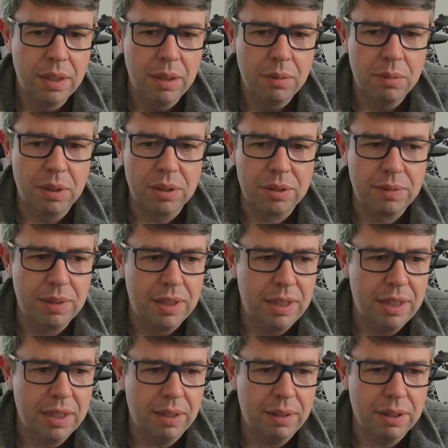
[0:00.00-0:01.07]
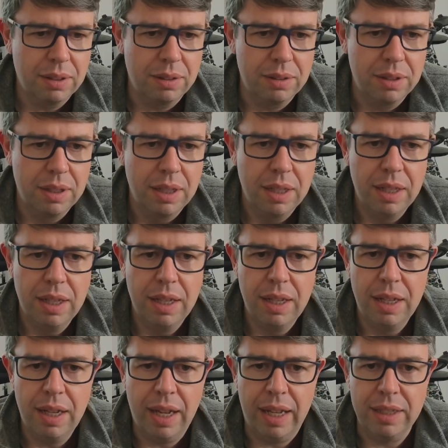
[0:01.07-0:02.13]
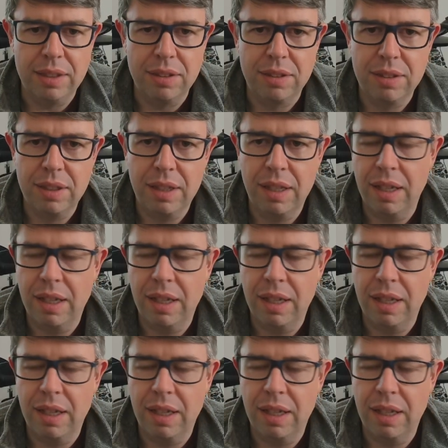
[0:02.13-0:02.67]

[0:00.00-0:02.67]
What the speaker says: what's really going on. And